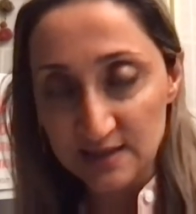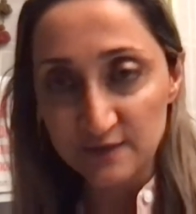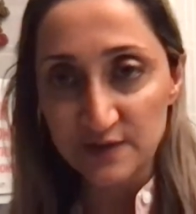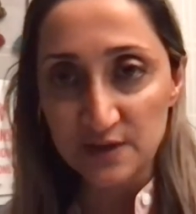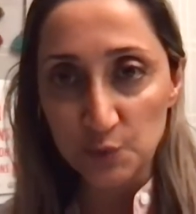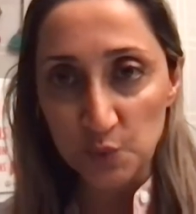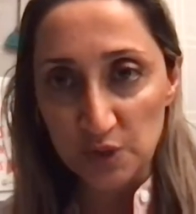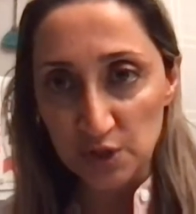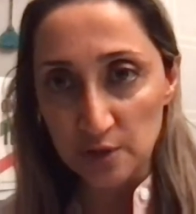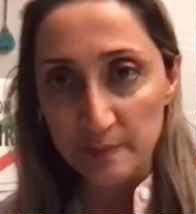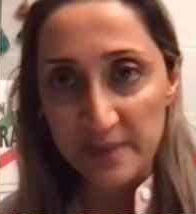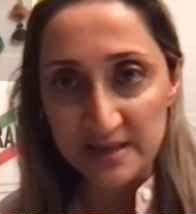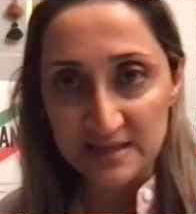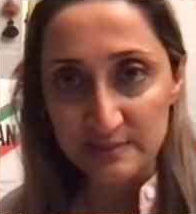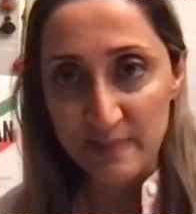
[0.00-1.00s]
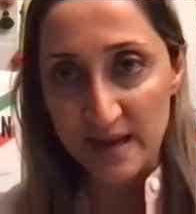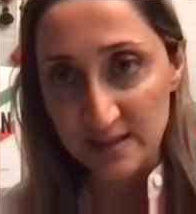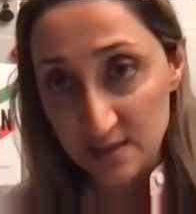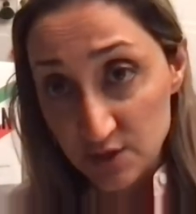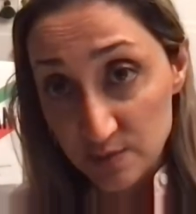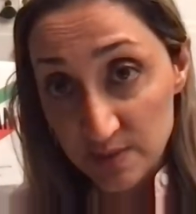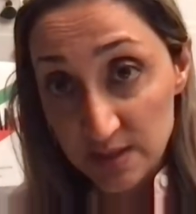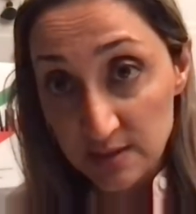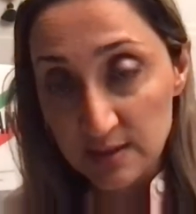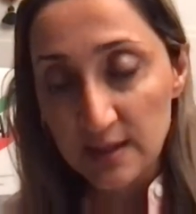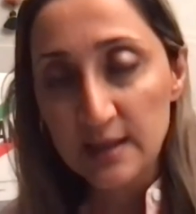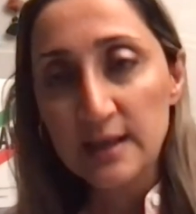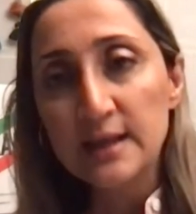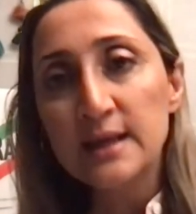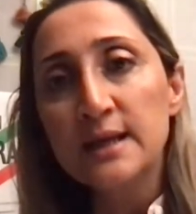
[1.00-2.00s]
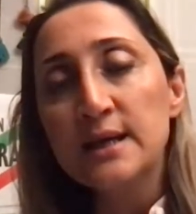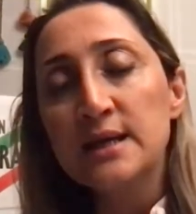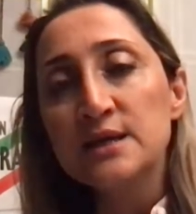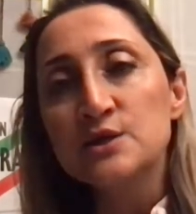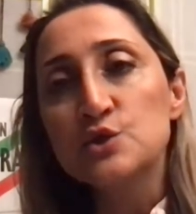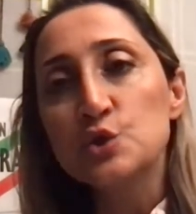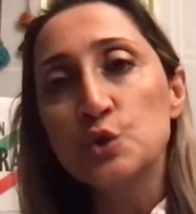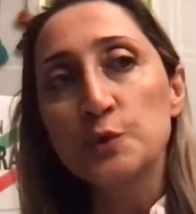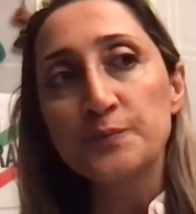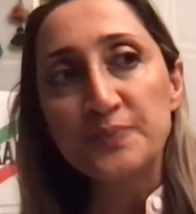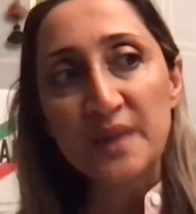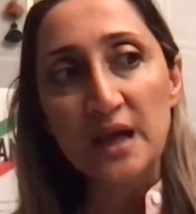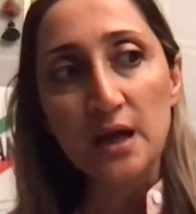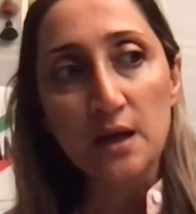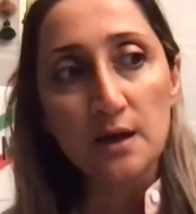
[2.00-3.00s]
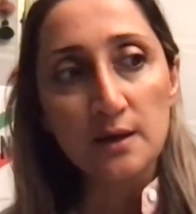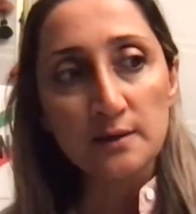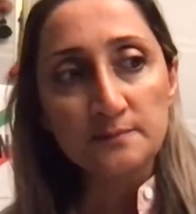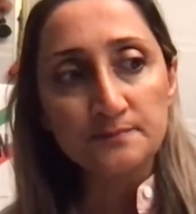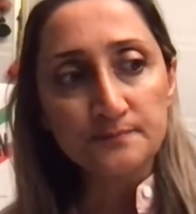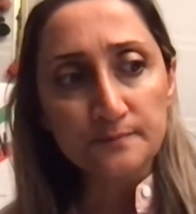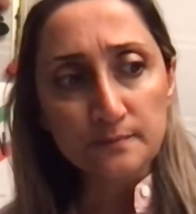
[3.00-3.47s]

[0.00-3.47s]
even with the best management. So um,